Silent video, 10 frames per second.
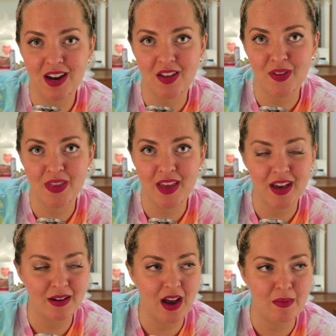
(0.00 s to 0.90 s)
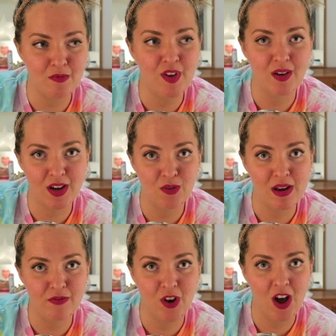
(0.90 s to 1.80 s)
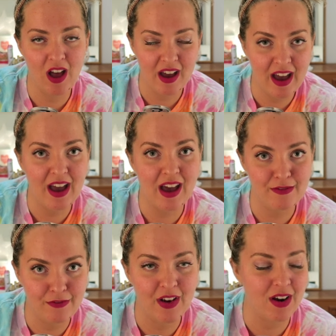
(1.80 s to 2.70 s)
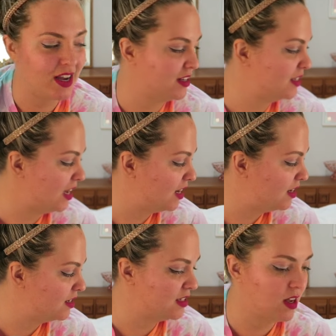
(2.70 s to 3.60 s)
it. Other than that, I'm very grateful and very excited.